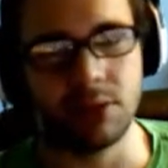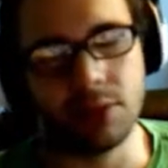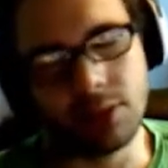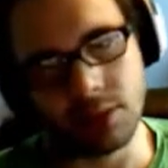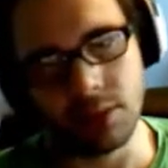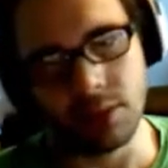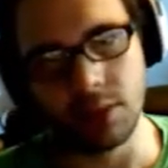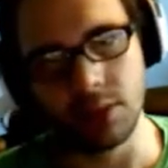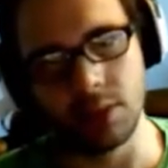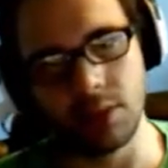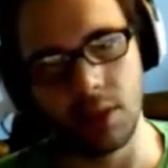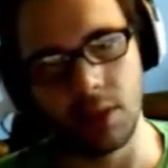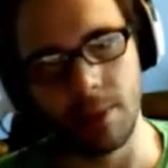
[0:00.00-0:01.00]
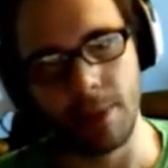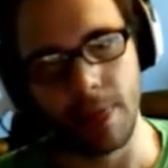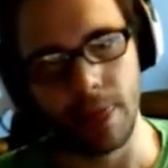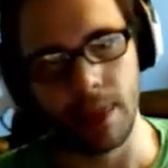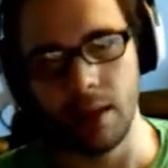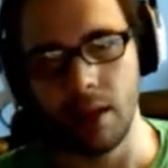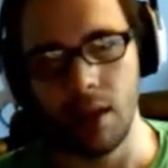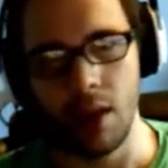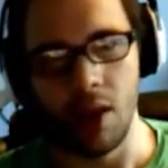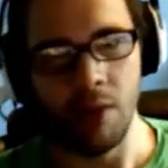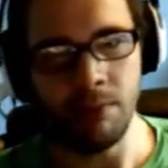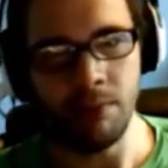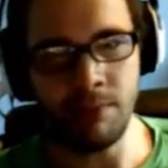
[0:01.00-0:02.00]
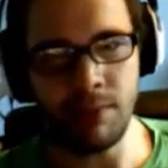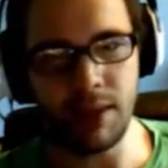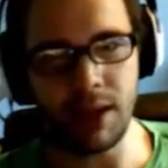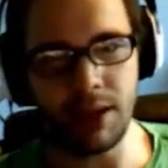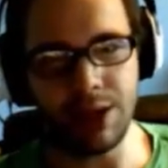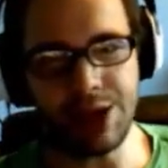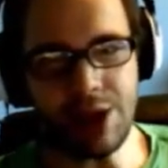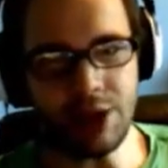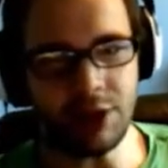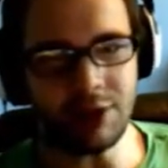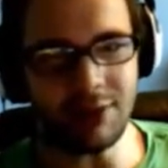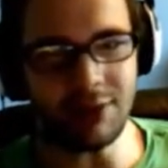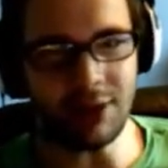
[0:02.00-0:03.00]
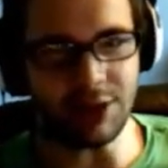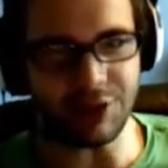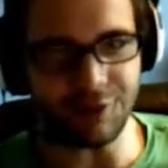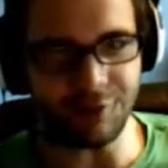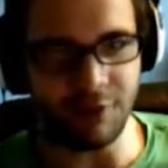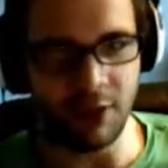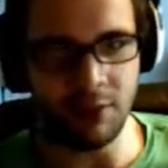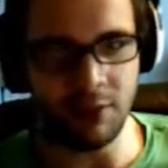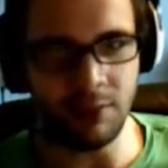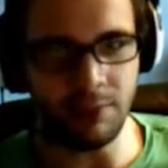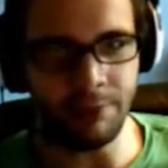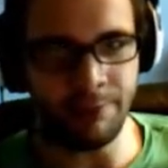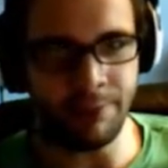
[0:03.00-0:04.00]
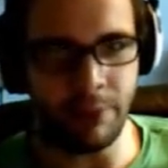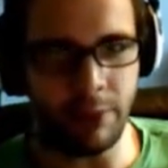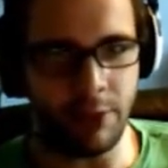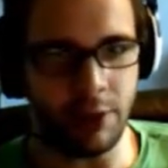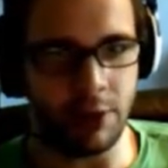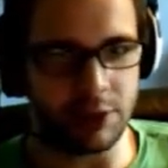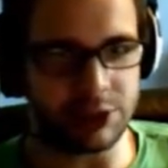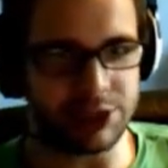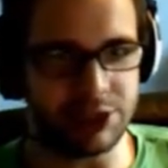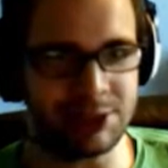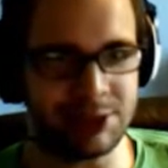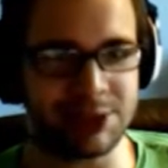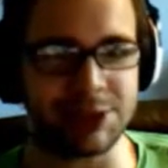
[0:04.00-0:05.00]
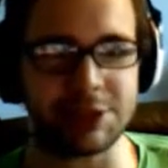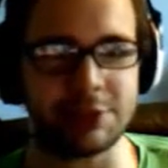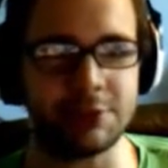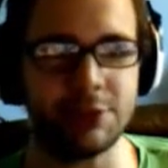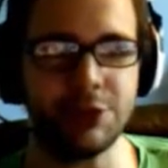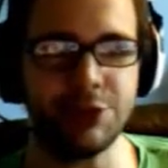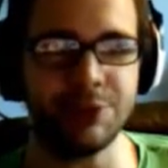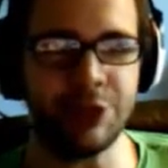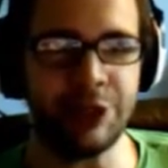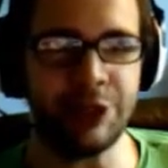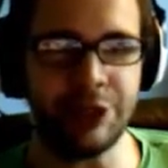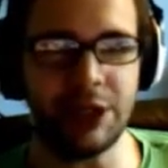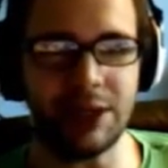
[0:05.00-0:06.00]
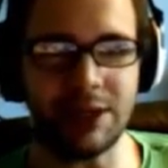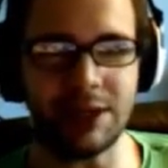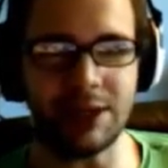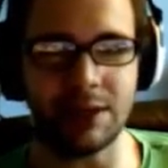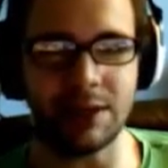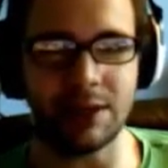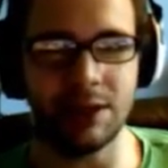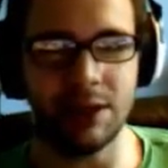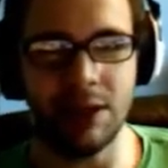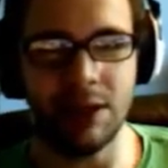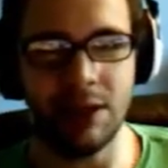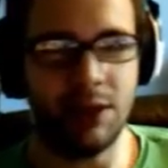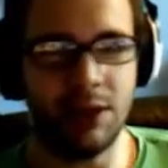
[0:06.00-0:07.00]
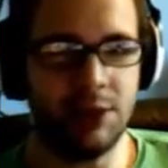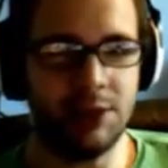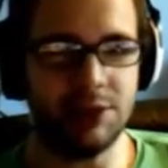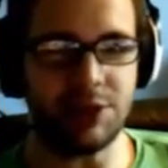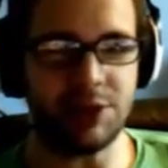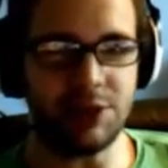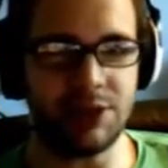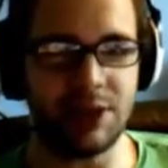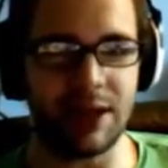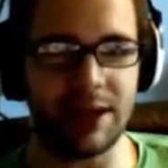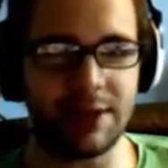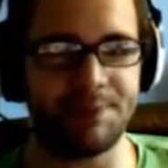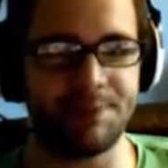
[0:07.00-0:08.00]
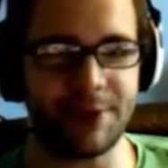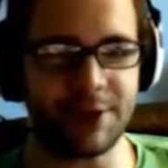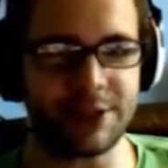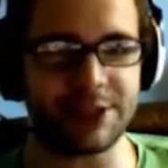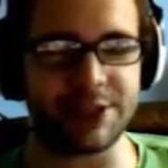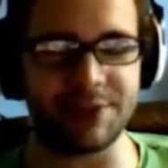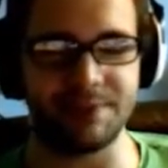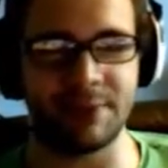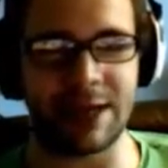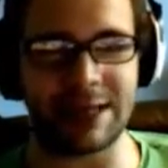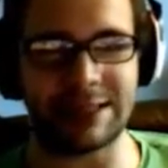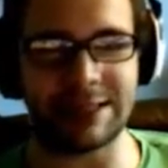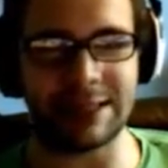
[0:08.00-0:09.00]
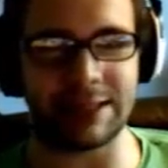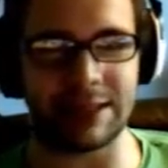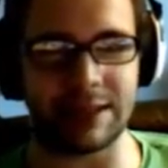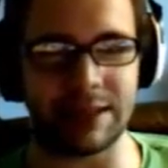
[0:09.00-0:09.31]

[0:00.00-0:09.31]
Many interesting worlds in this room here. Do you like books, my dear?